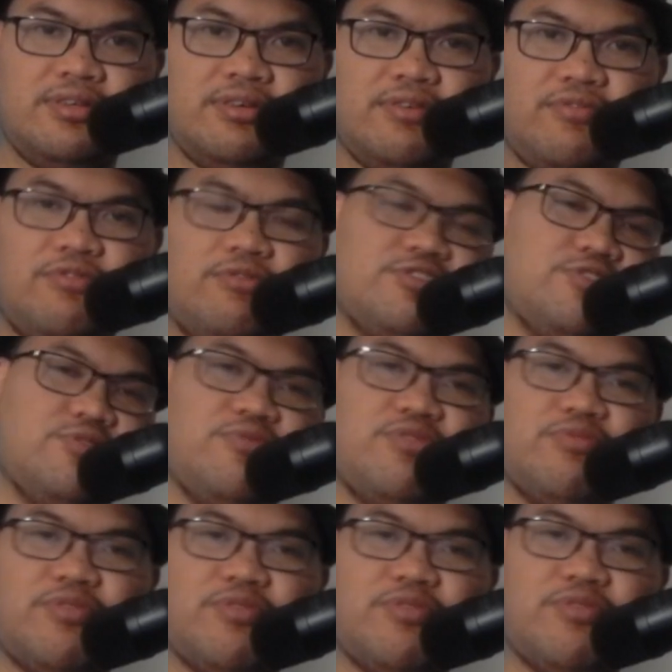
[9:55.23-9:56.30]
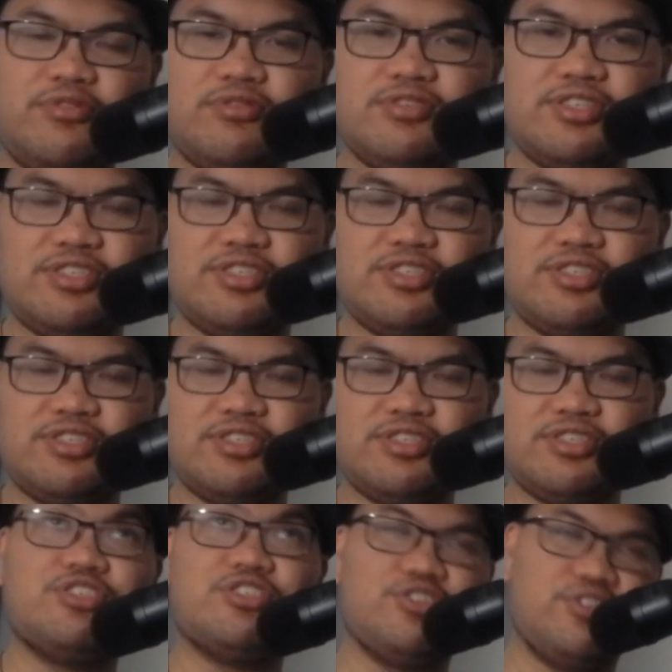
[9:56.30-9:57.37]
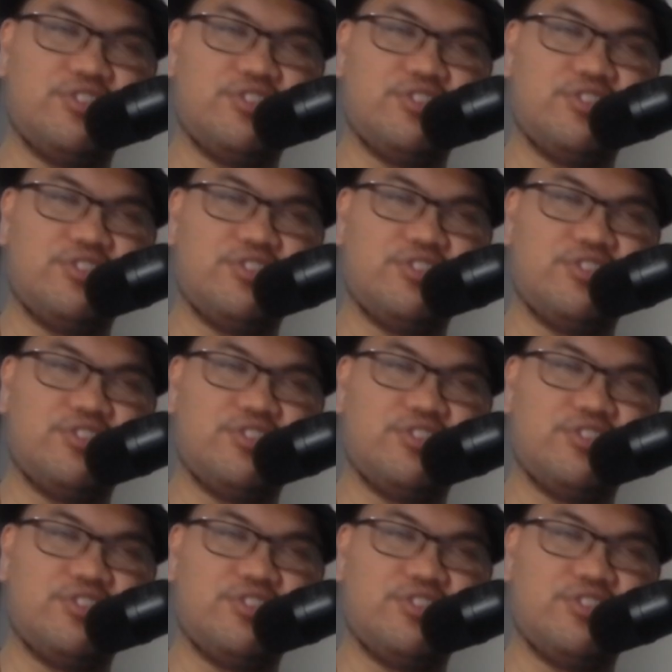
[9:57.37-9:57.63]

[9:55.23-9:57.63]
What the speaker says: Of course, we've known her since Generation